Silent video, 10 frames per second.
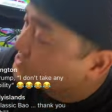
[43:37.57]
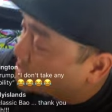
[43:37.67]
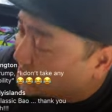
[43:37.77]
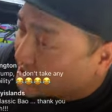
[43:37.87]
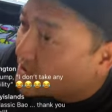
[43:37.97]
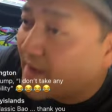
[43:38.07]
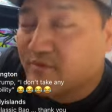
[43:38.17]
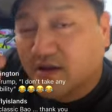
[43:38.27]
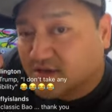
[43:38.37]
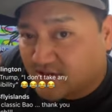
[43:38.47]
So you know,
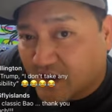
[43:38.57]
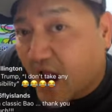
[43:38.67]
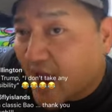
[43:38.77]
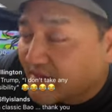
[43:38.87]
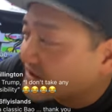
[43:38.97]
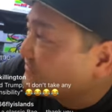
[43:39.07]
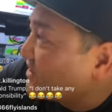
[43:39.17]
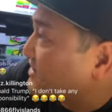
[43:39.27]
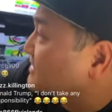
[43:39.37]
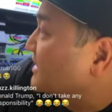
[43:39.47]
I'm not just a guy
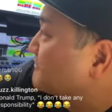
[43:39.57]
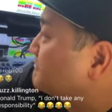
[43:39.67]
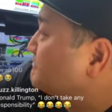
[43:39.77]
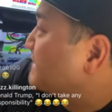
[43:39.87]
that's fucking like